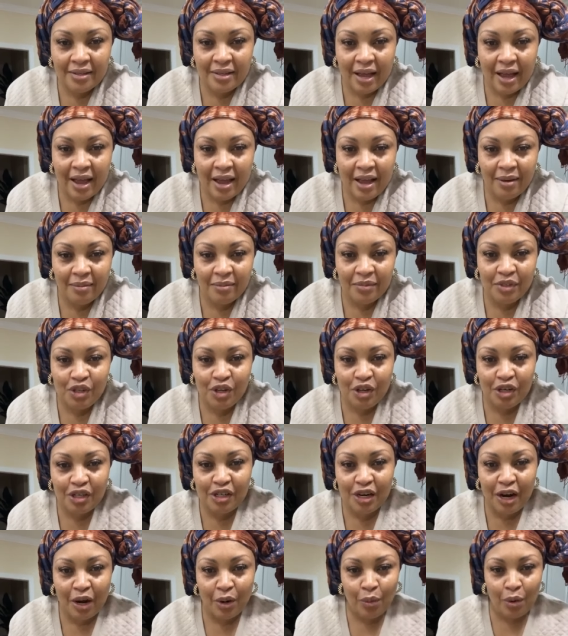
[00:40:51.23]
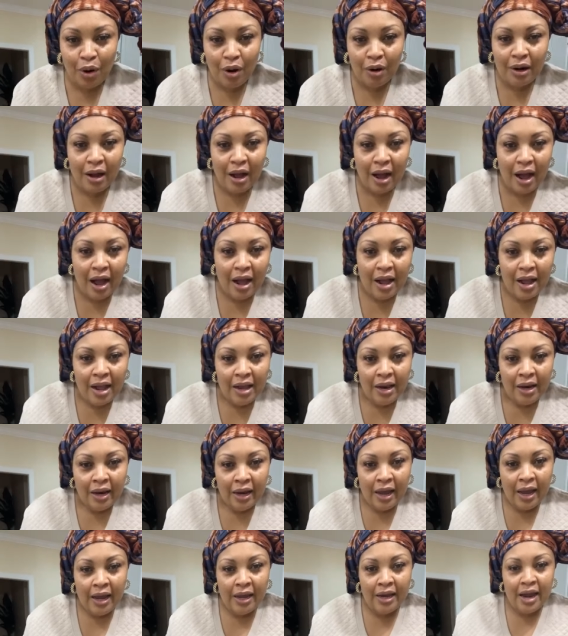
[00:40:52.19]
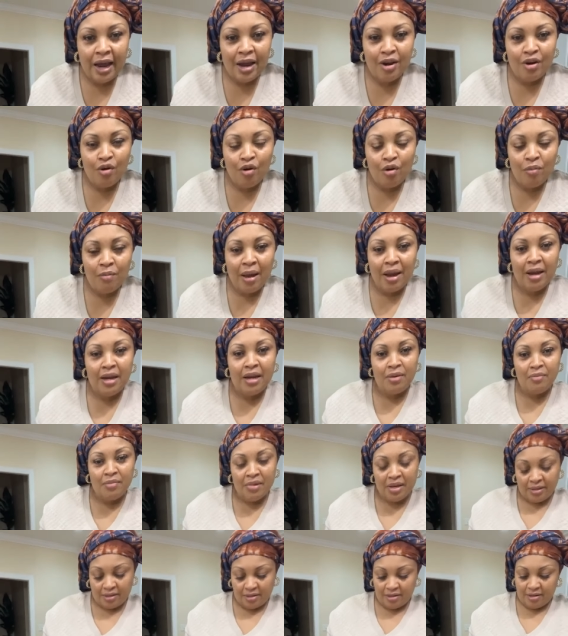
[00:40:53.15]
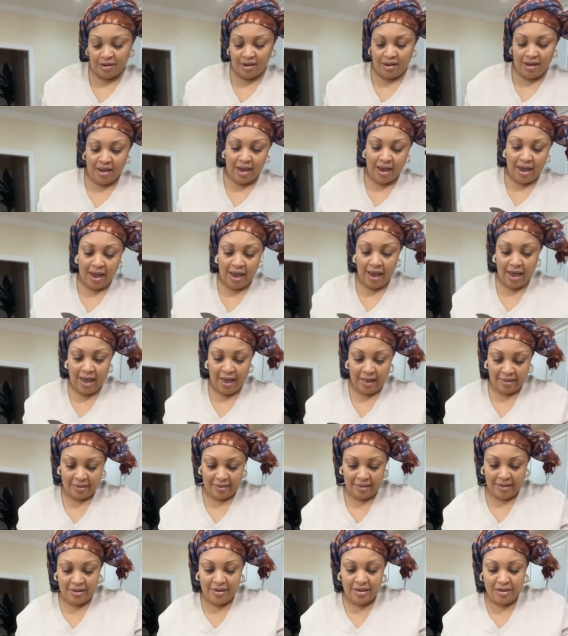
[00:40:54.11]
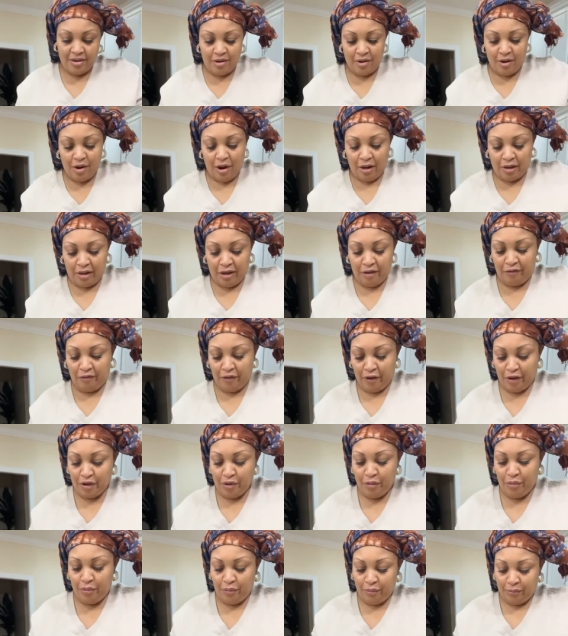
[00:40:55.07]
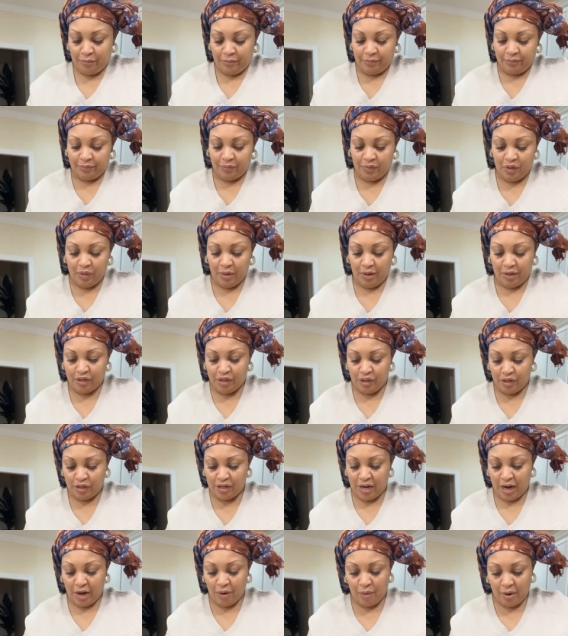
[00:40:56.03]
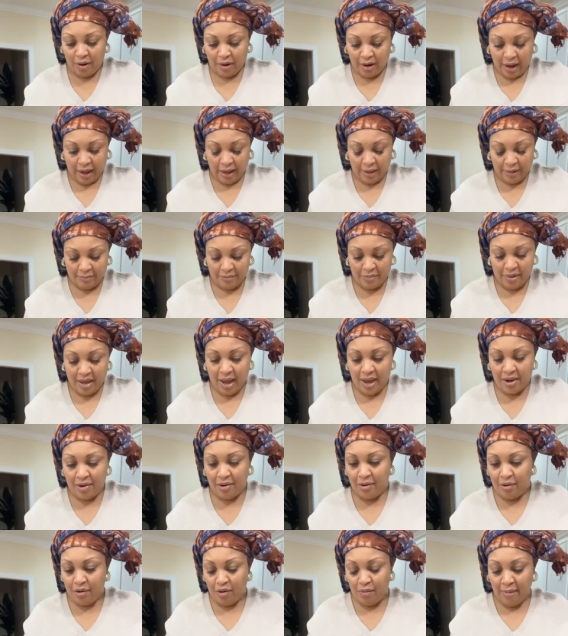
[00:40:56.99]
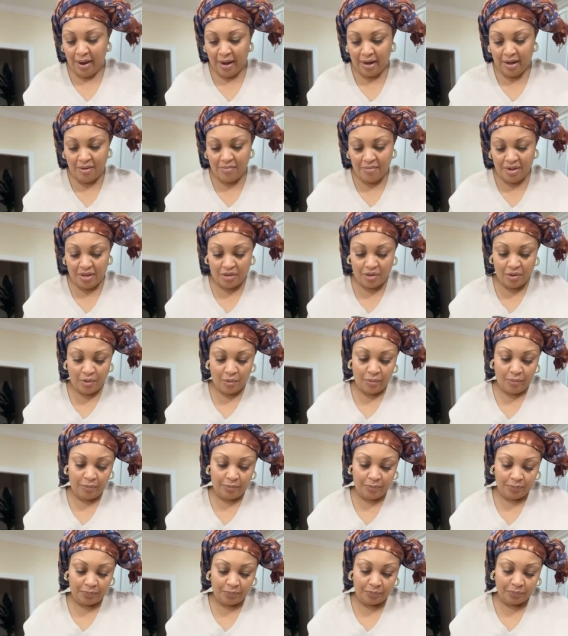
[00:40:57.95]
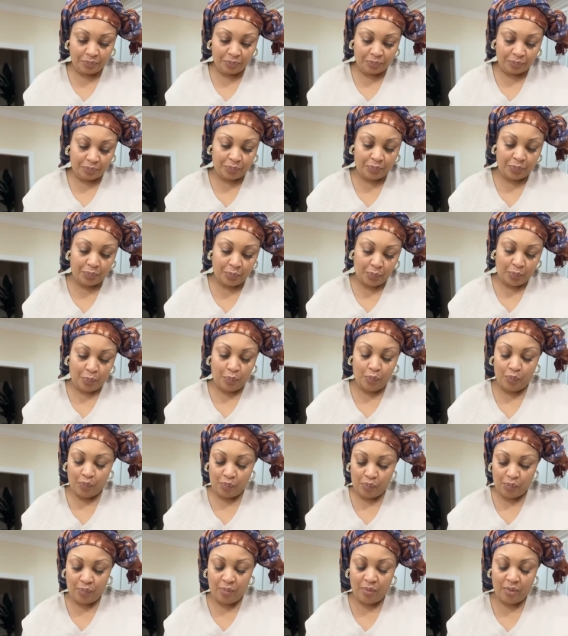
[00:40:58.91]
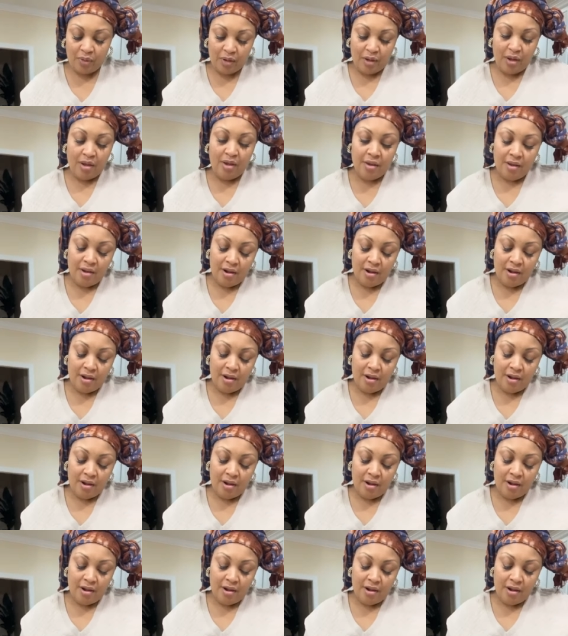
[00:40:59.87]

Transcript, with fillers: because I am social worker and I know my limits. Oh yeah, you lucky for you. You are social worker. Me, I don't know my limit. Oh. Mm